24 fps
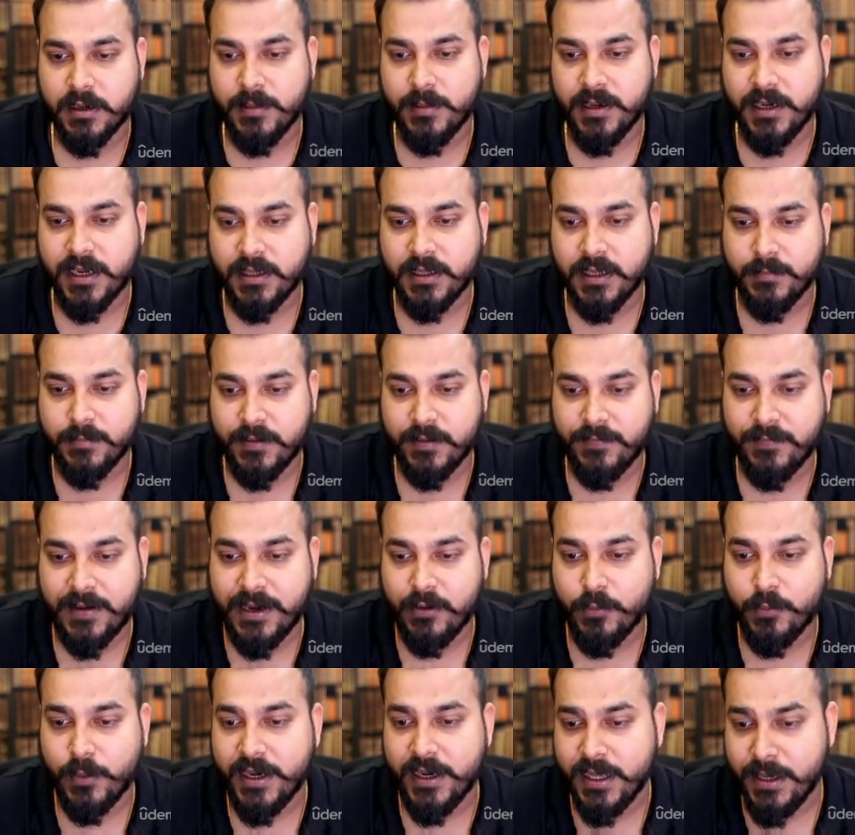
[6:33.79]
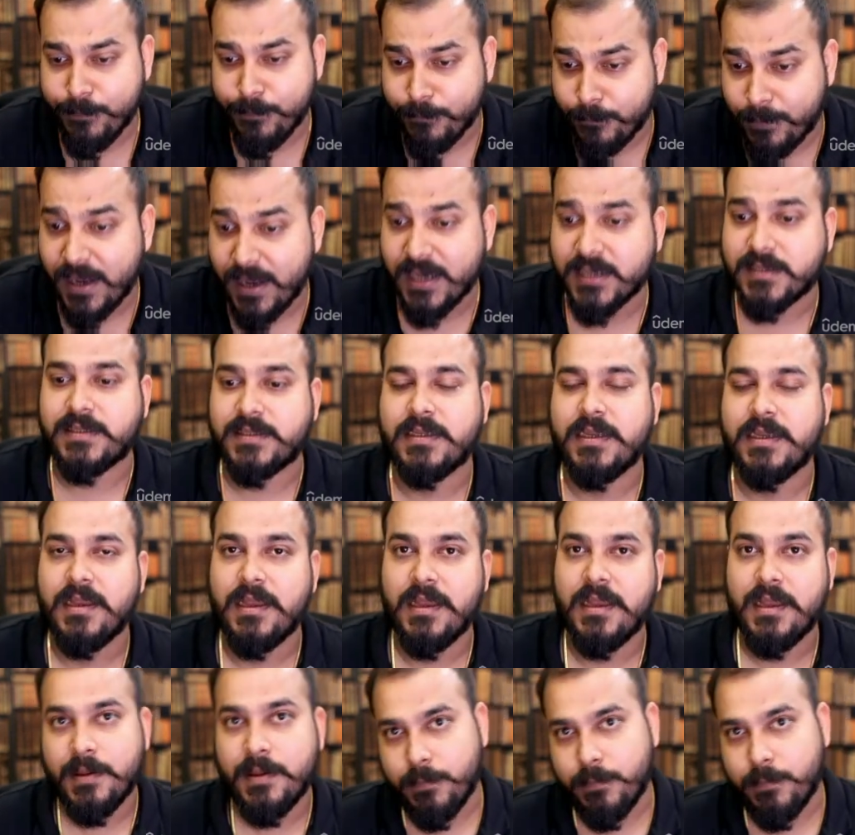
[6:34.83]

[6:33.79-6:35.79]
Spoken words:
it will be nothing but 520 plus